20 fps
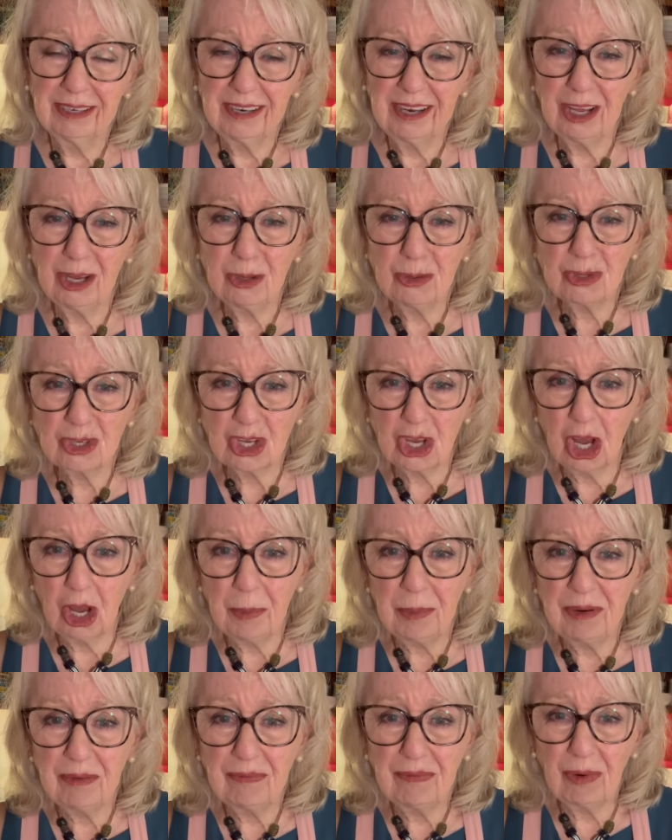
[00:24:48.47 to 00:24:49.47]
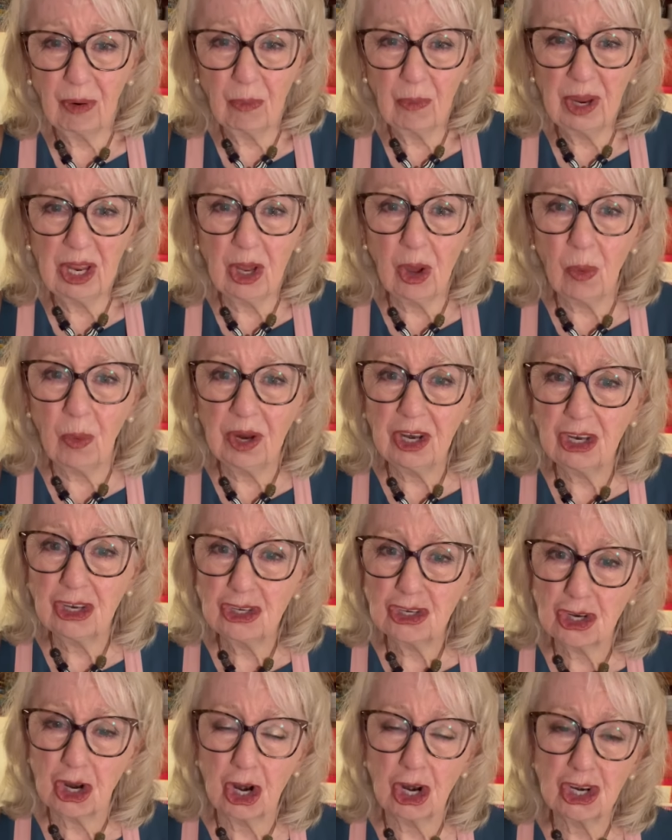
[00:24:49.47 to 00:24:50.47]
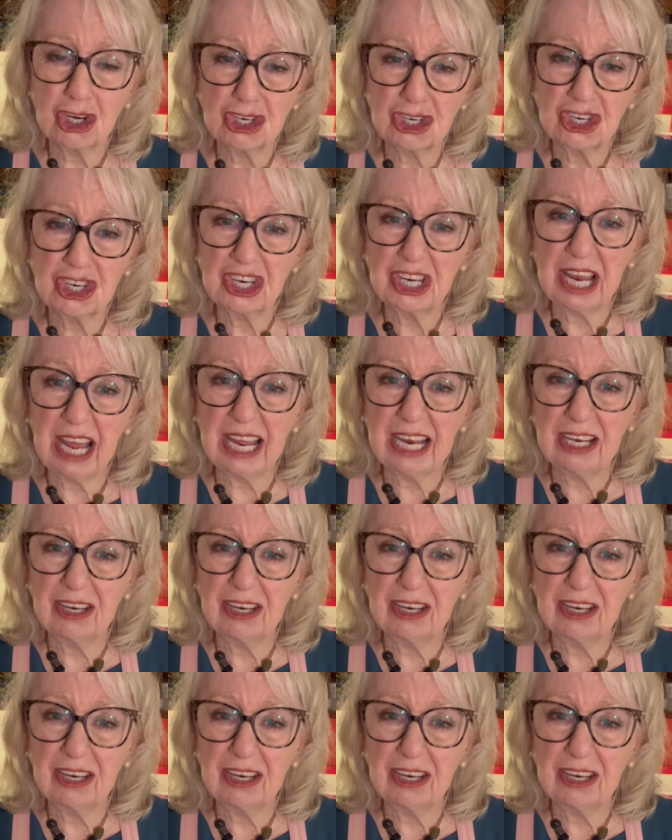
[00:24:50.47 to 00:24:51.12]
Who's coming? Are we going to church today,